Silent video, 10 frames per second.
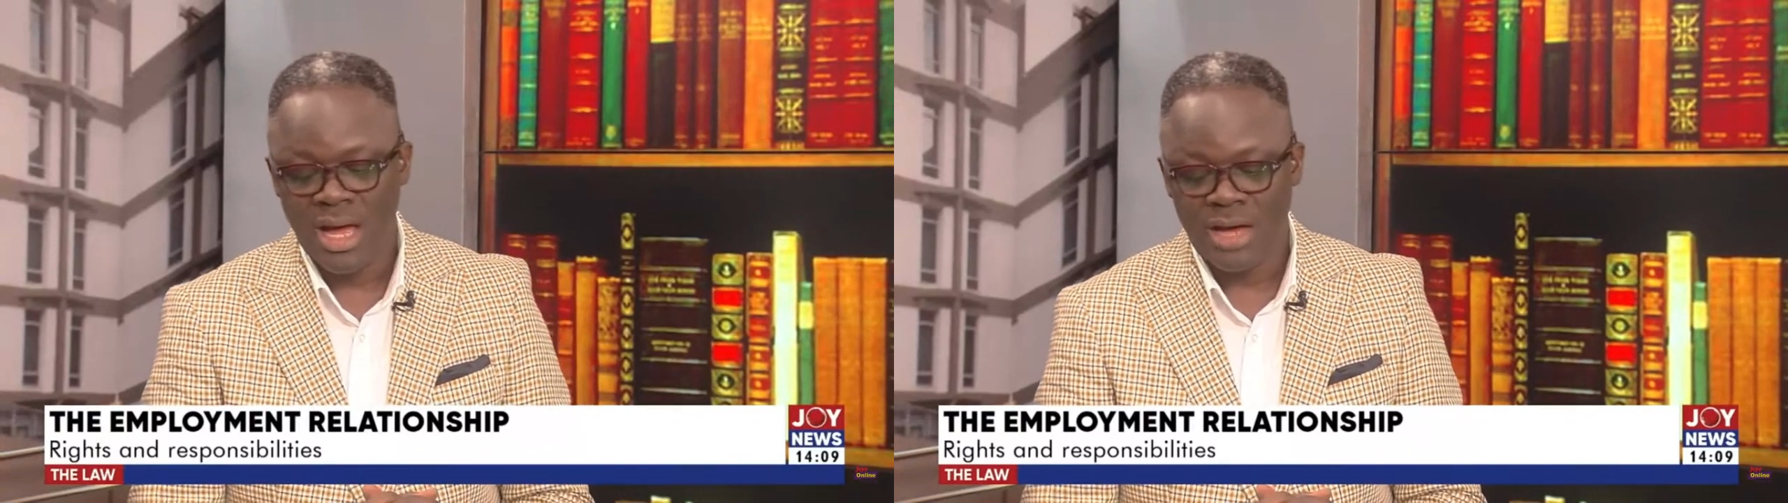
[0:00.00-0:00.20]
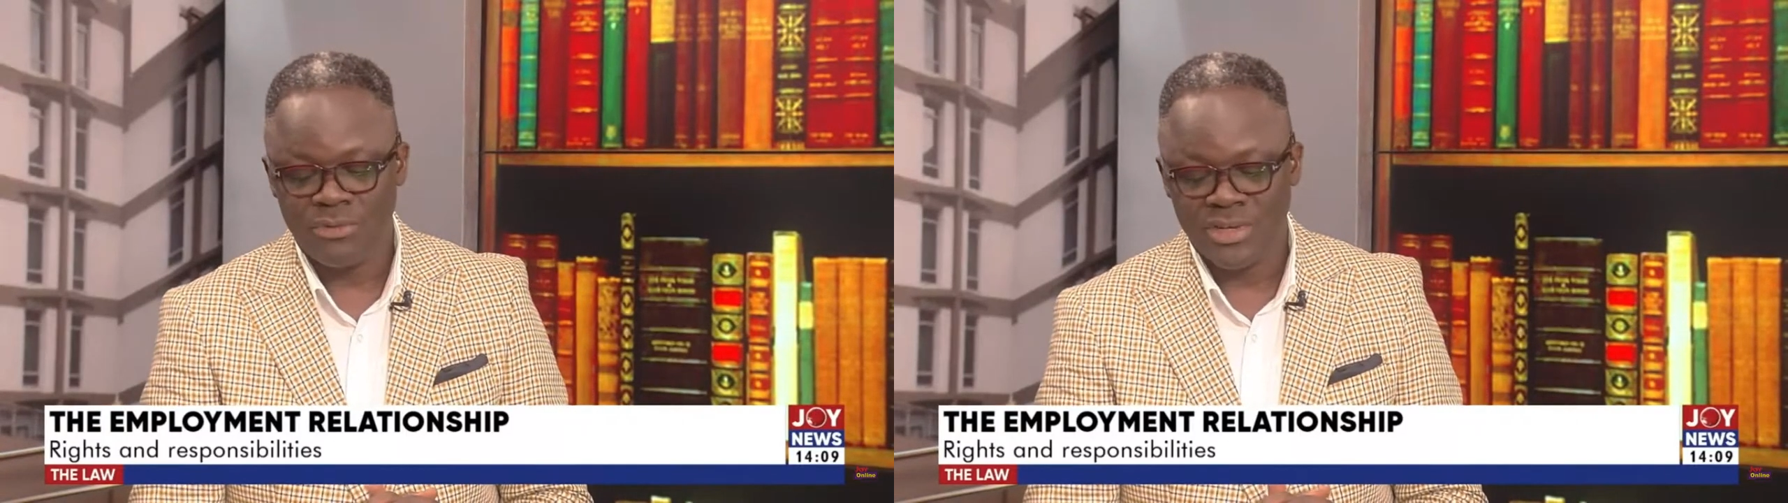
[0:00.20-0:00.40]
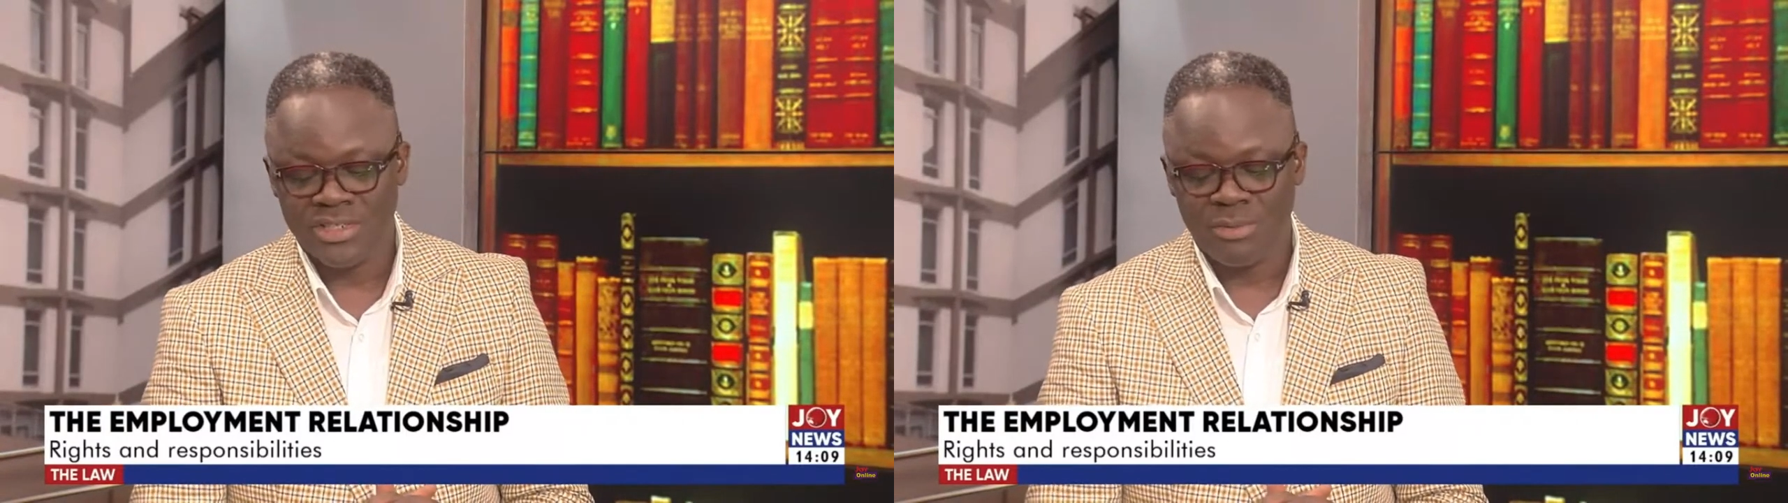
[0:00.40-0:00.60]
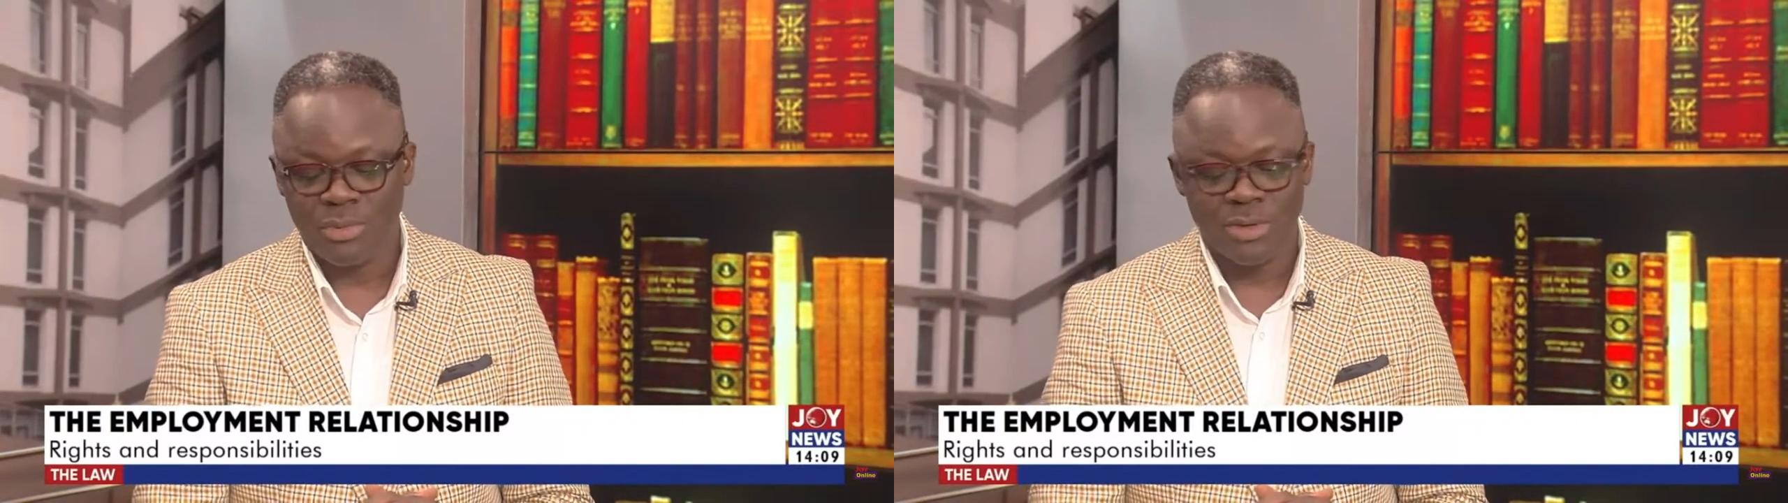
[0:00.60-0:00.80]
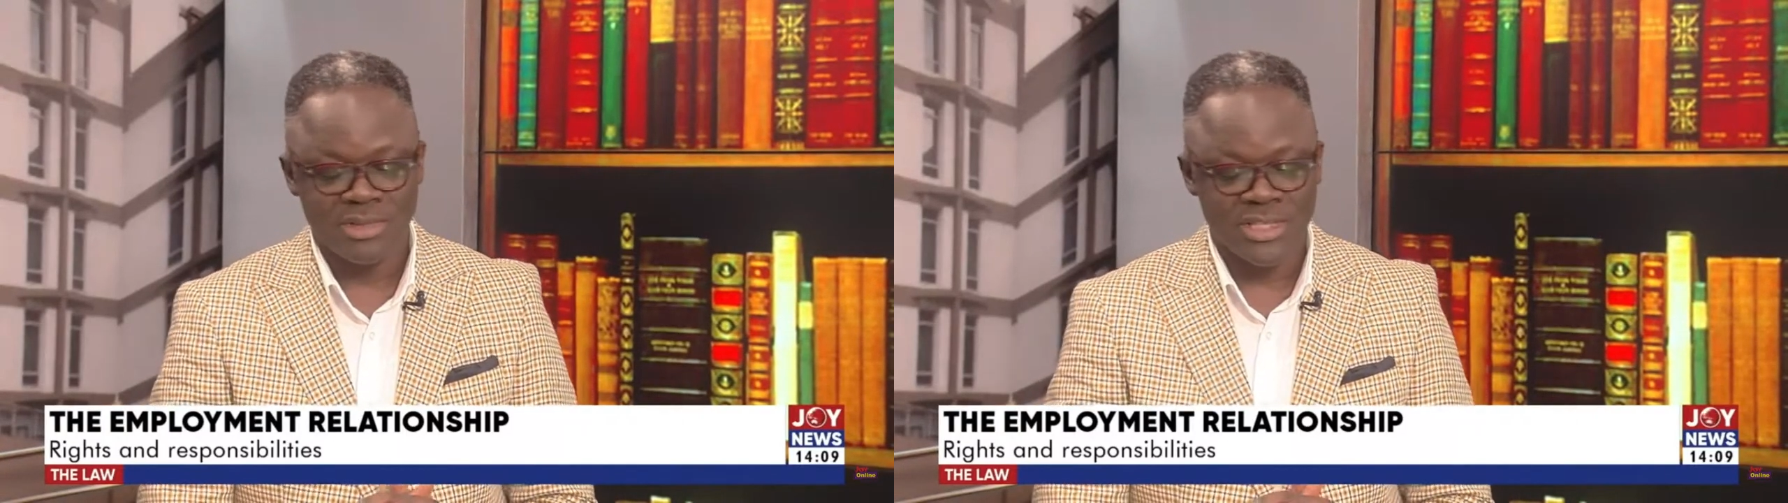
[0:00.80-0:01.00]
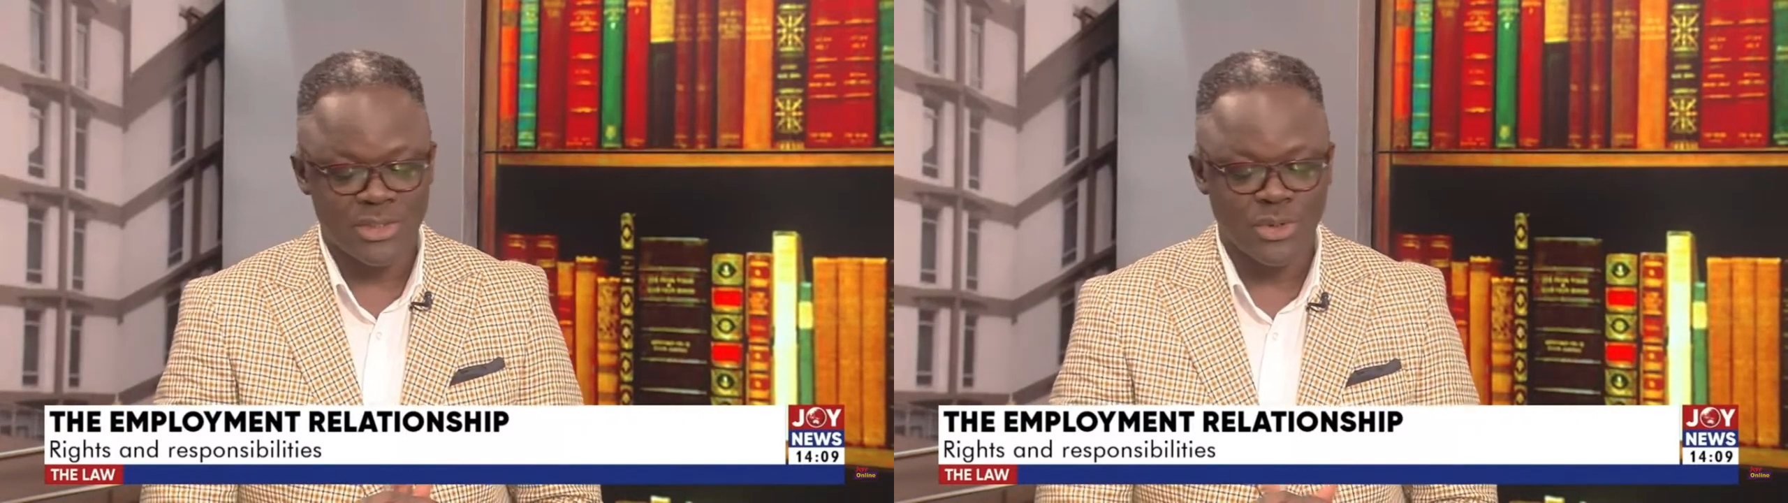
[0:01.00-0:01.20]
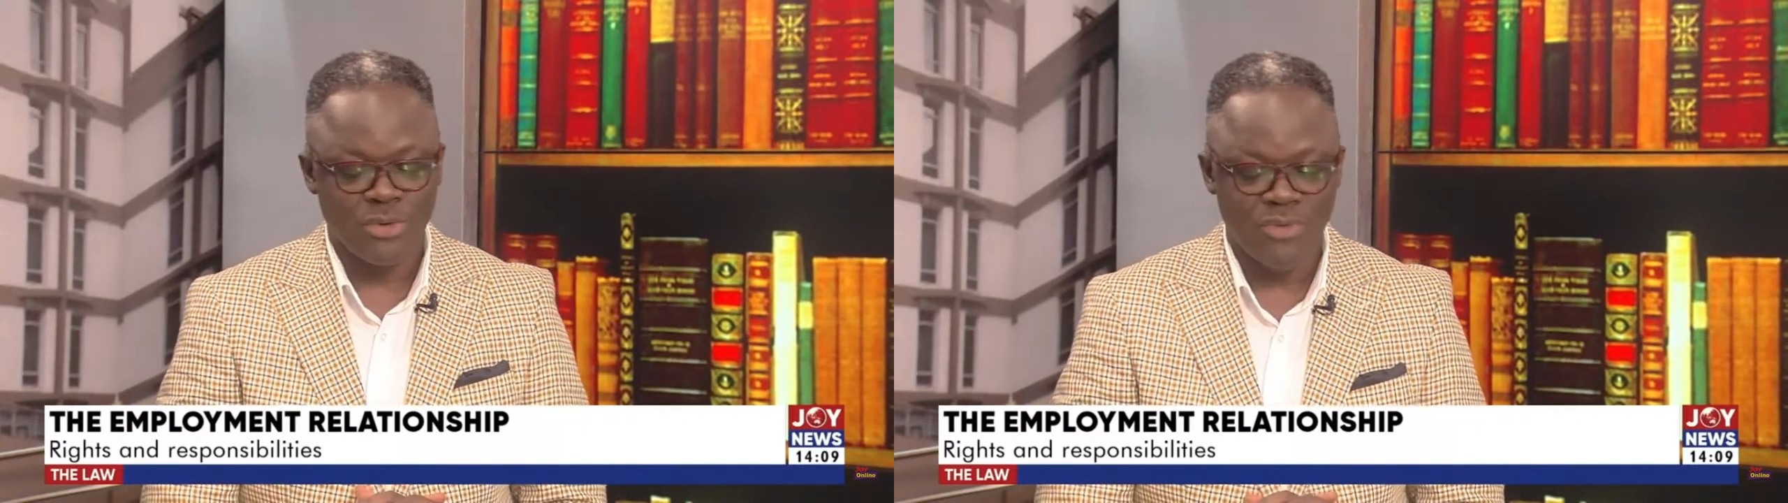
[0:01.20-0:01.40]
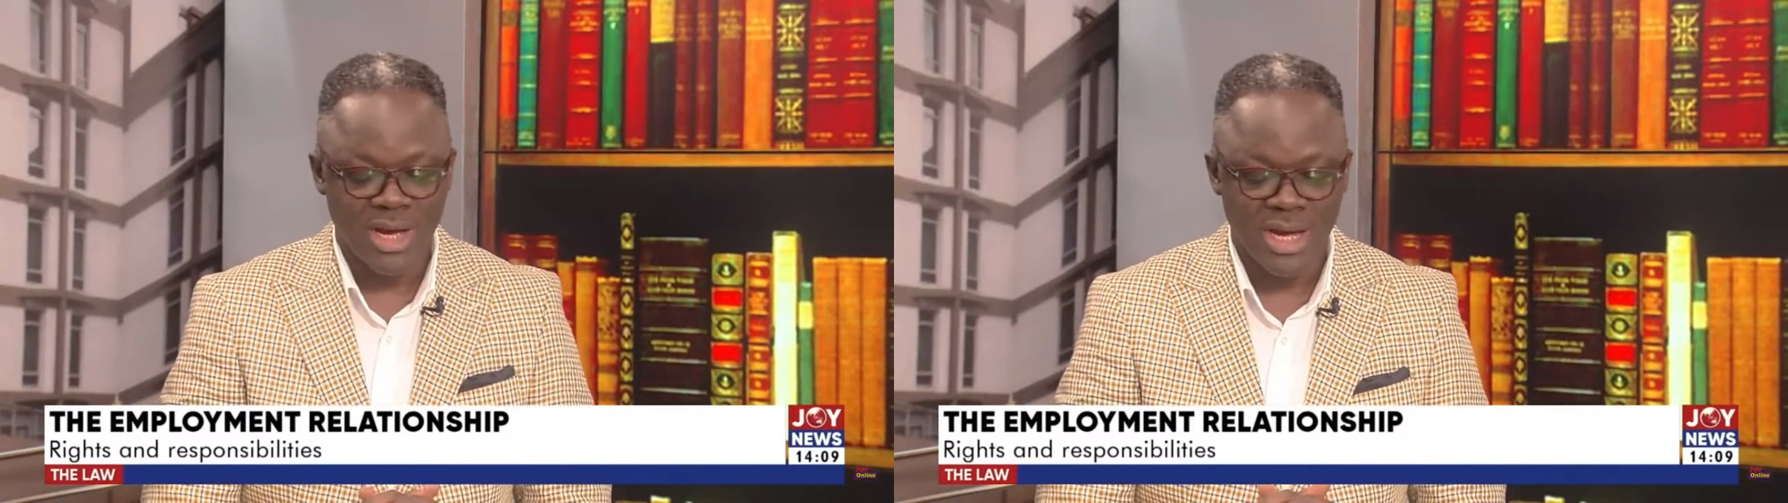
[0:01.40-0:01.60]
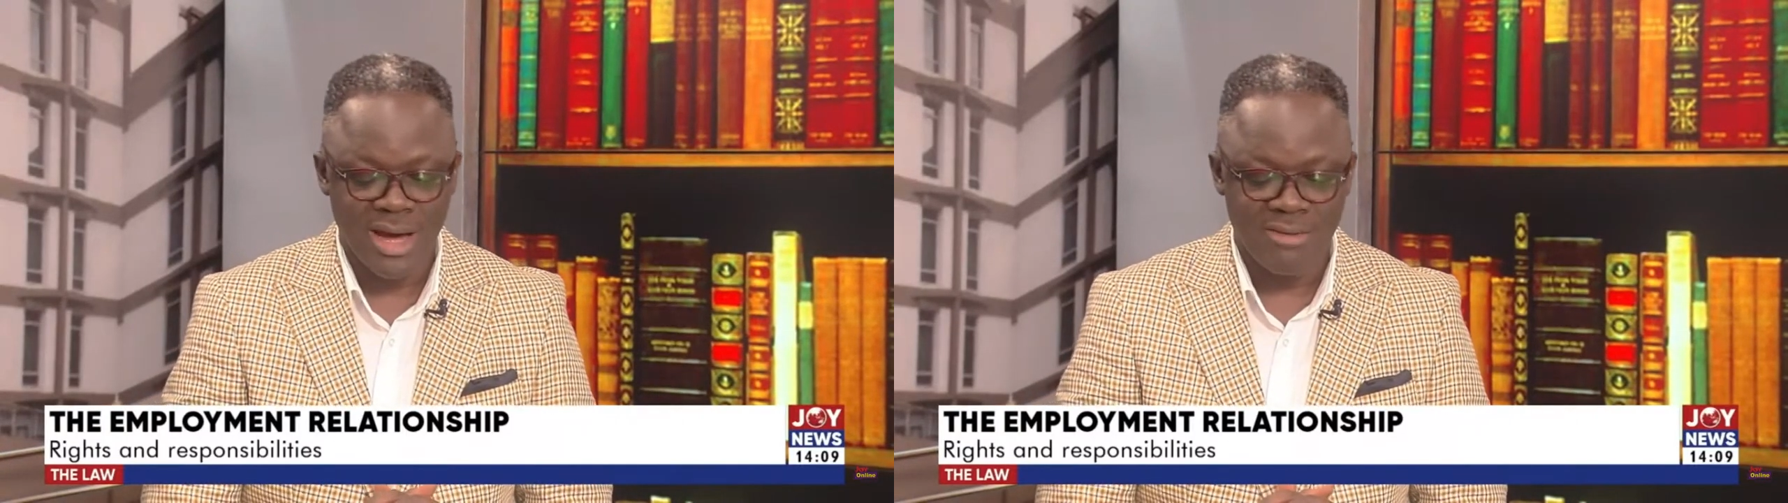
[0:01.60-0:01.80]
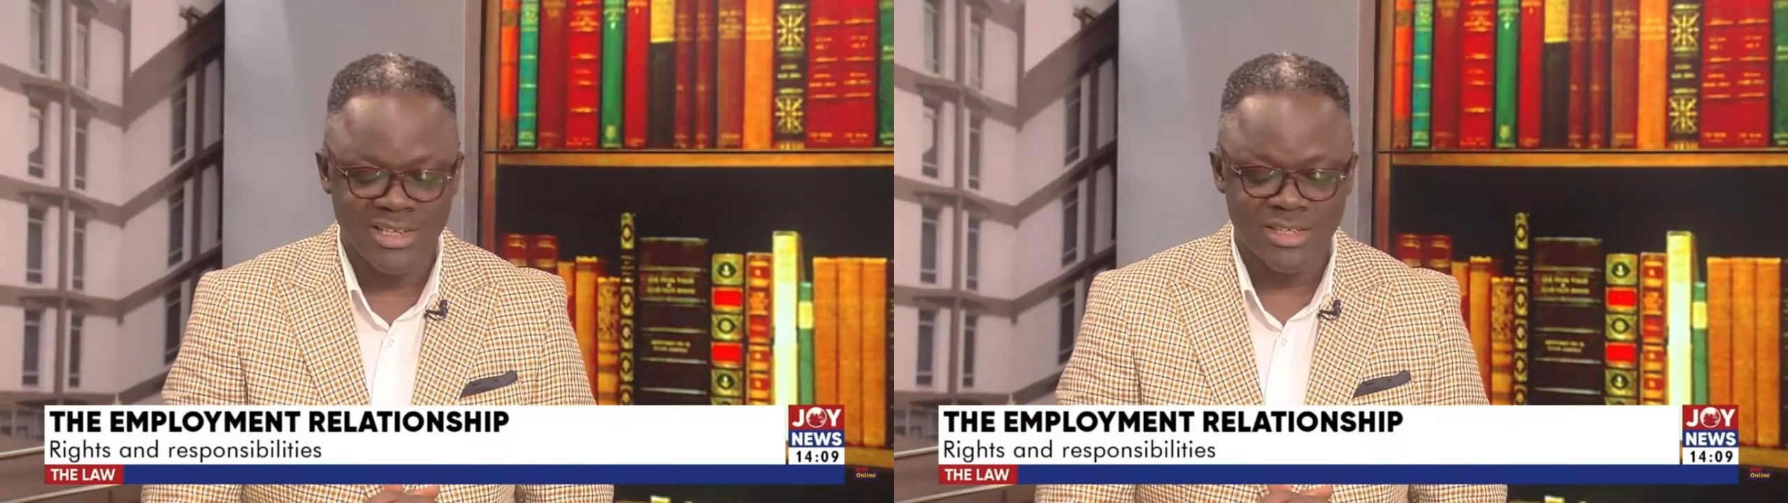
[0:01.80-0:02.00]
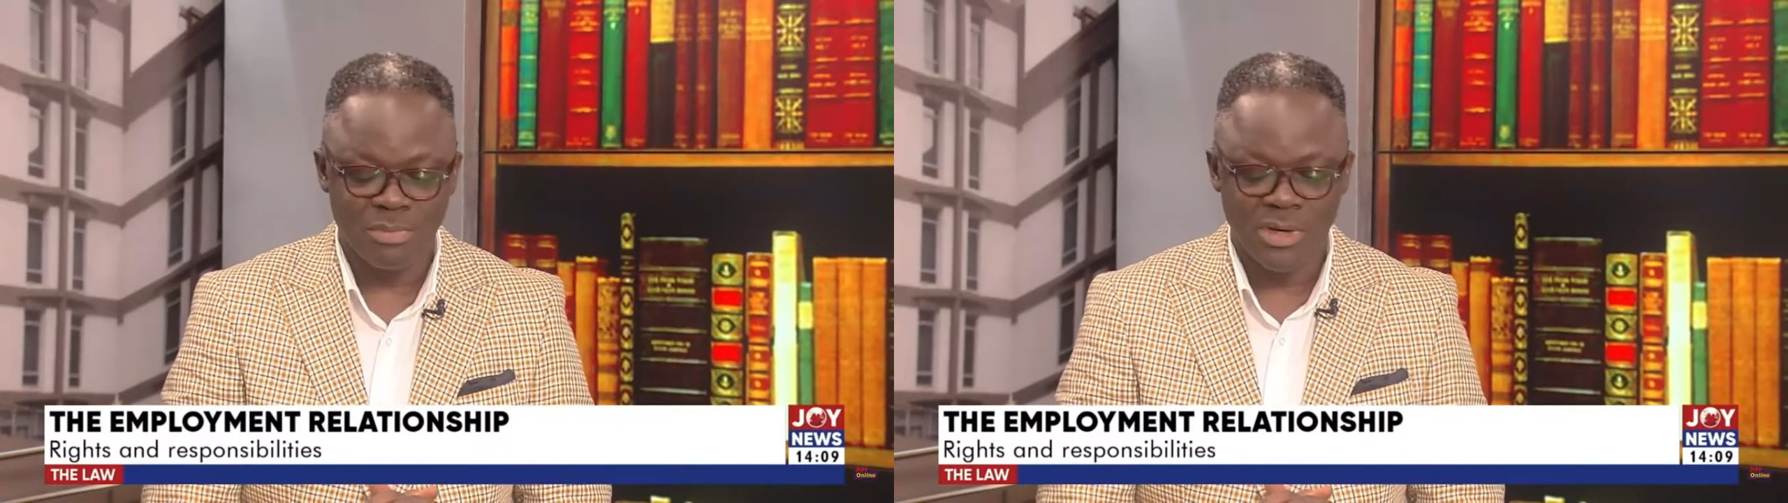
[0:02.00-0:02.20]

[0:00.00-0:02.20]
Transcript: and reasonable limitation of working hours and